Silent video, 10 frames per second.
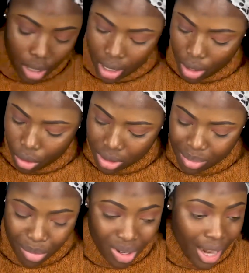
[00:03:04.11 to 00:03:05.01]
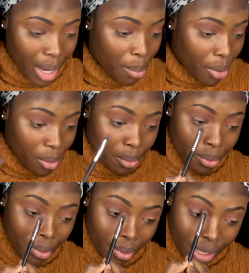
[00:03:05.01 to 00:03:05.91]
It looks more like
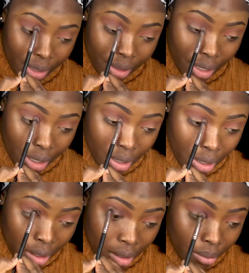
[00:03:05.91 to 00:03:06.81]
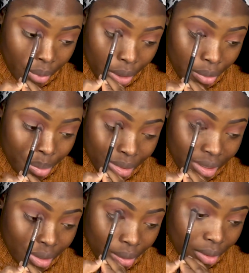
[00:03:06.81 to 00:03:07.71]
purple, I think, when you put
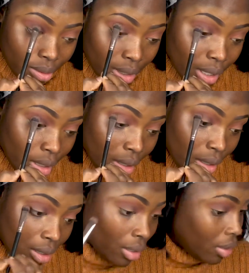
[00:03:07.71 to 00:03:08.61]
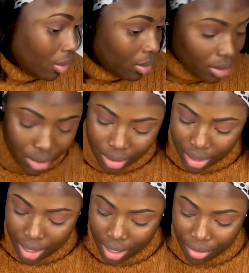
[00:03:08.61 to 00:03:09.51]
it on. Like it's
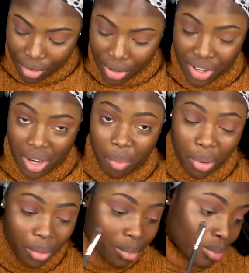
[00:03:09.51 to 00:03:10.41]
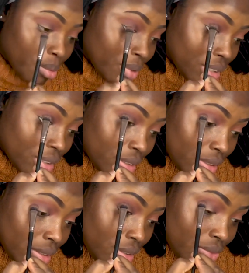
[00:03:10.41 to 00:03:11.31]
looking like a very dark purple. It's
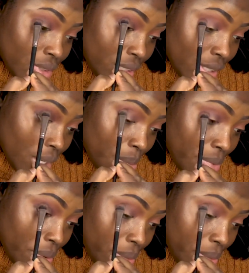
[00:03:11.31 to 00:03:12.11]
just really dark brown.